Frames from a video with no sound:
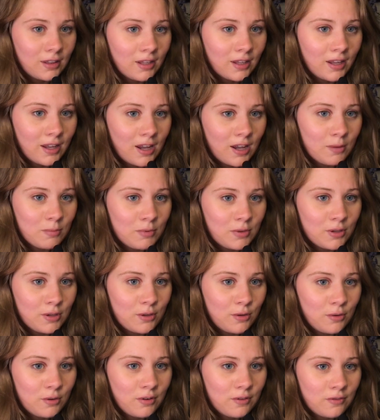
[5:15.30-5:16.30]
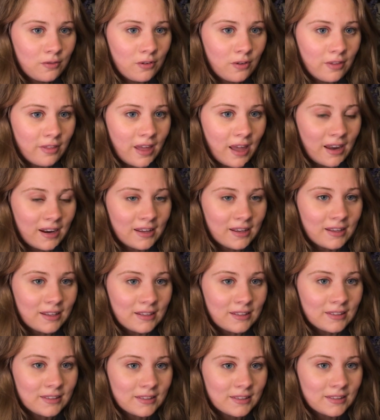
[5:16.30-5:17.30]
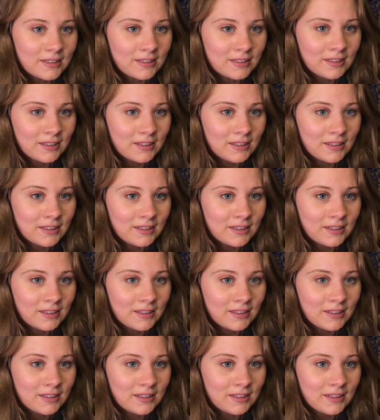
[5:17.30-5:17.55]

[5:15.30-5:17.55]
Look at how beautiful that is.